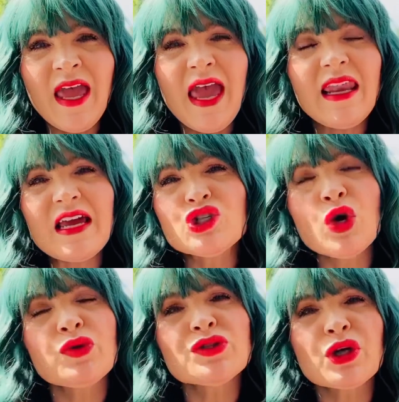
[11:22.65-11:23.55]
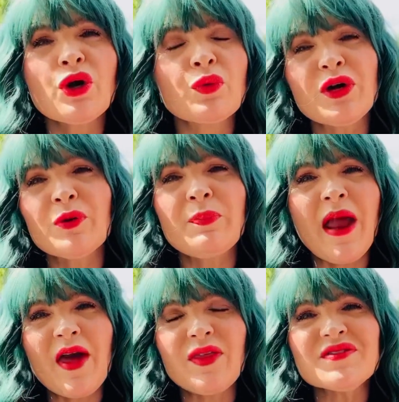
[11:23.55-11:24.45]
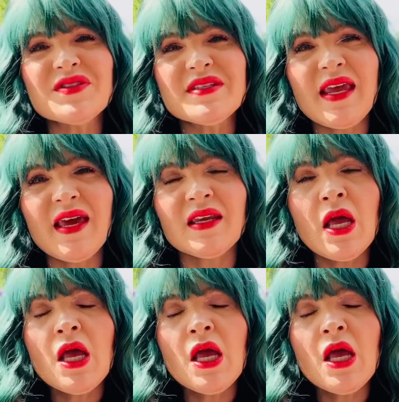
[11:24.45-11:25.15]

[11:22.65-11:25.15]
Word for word: and I chose a career path instead.